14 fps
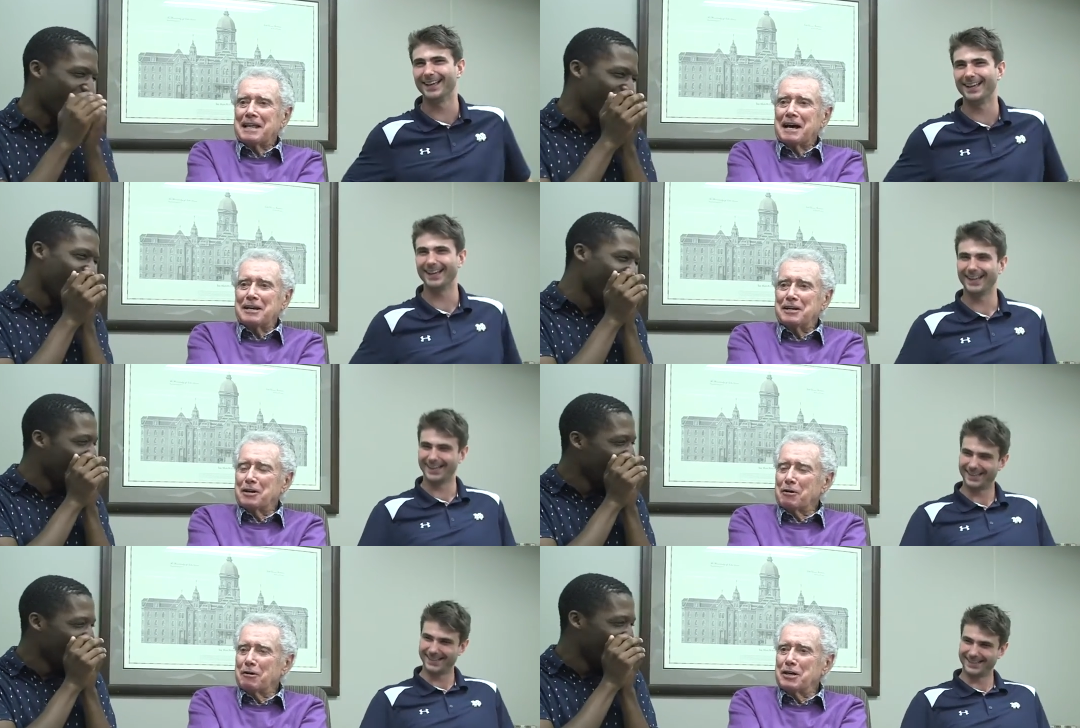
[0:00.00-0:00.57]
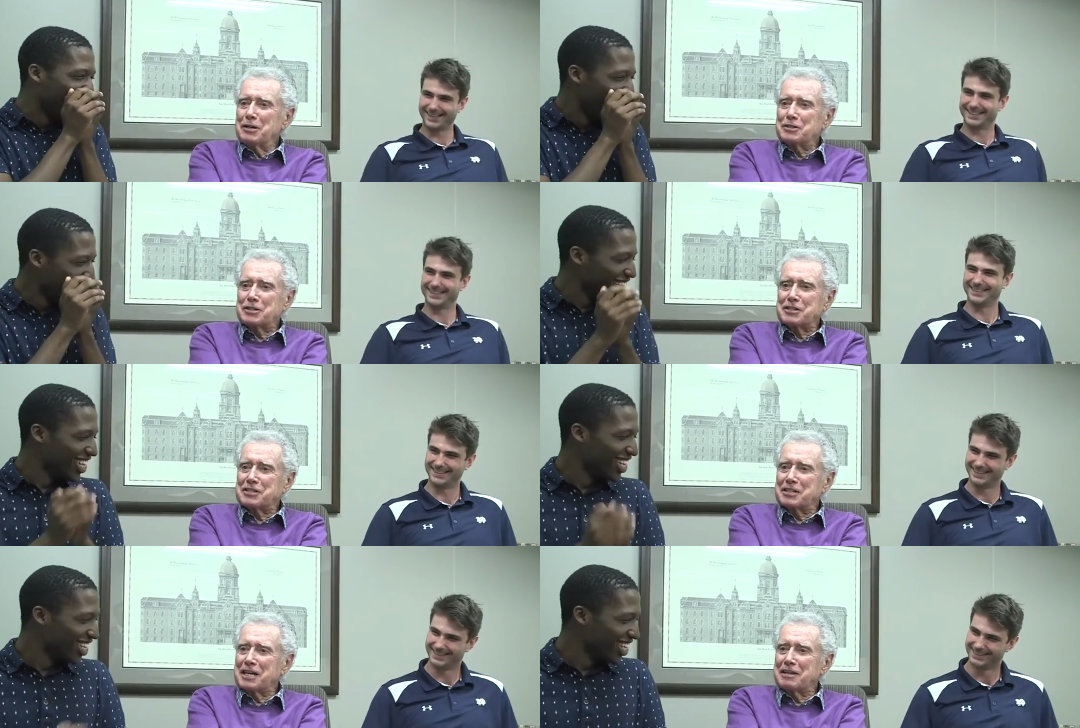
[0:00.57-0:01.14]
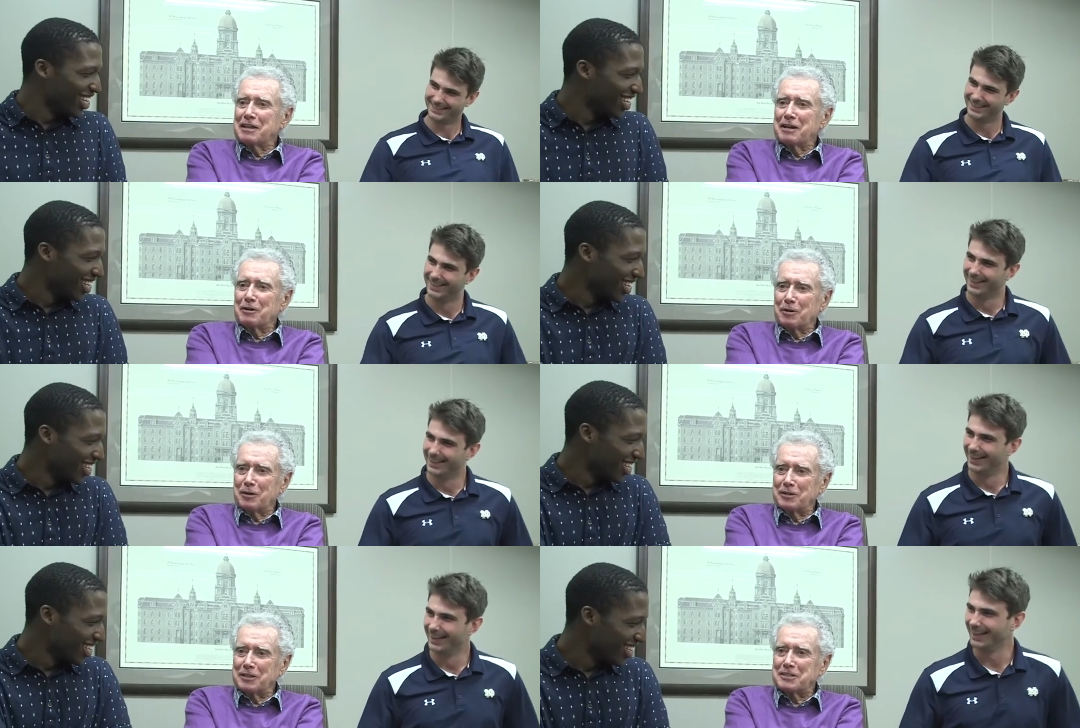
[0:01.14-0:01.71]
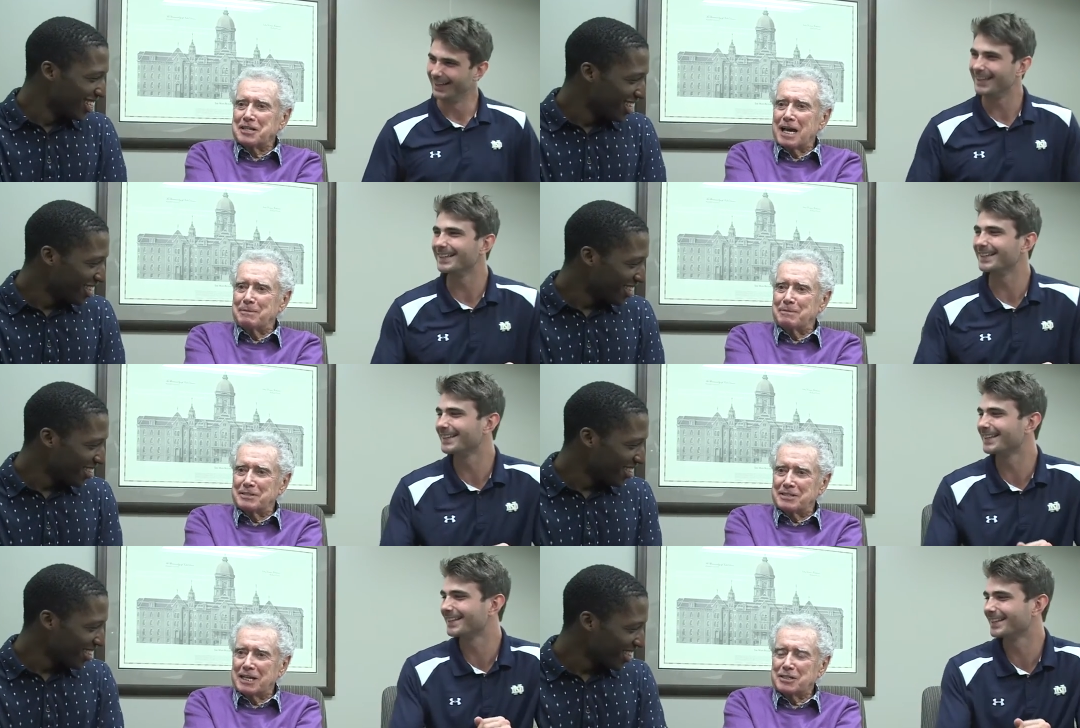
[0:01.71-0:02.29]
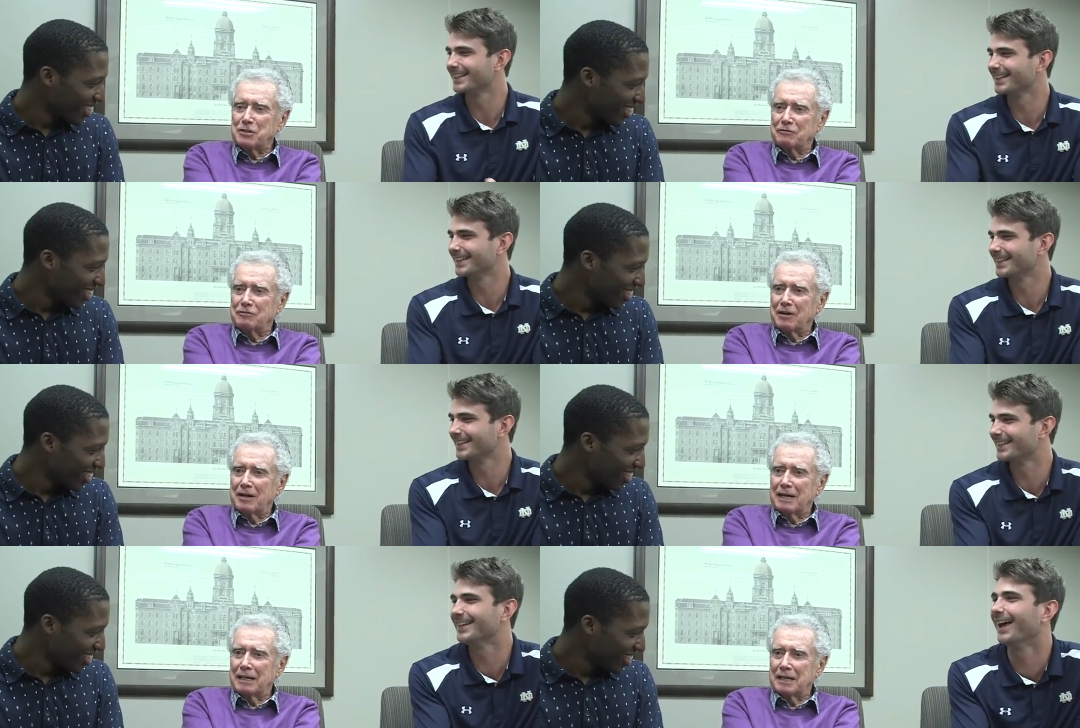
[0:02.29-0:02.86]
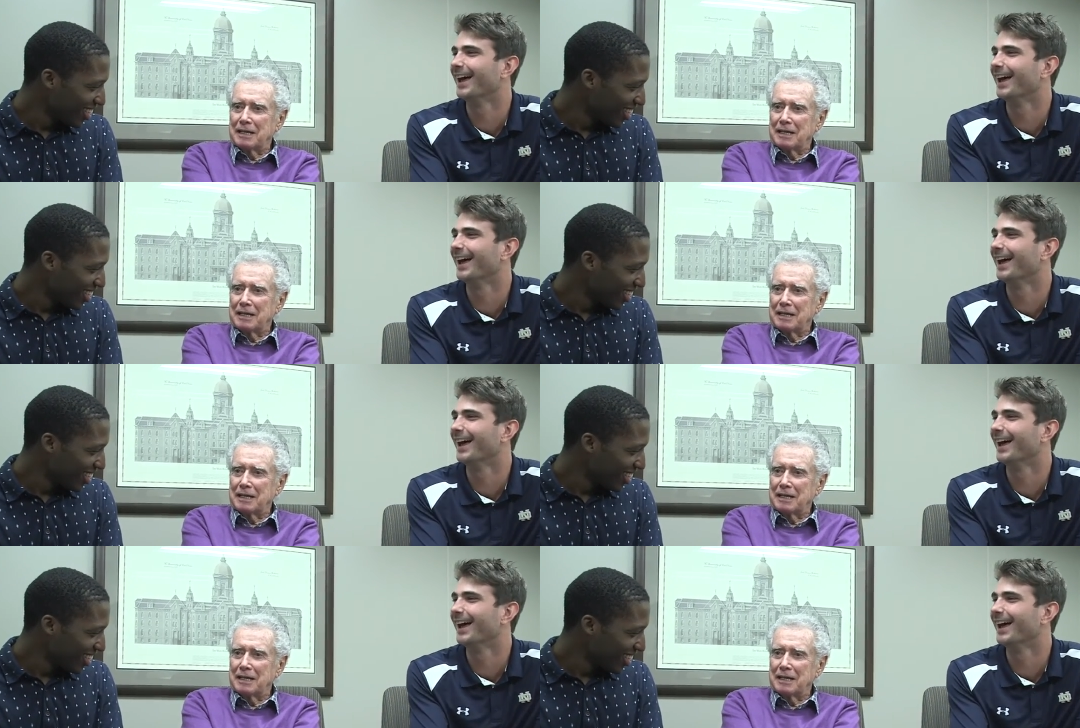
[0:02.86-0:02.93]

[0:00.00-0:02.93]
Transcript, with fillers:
Speaker 1: now you know I used to say that all the time. Is that your final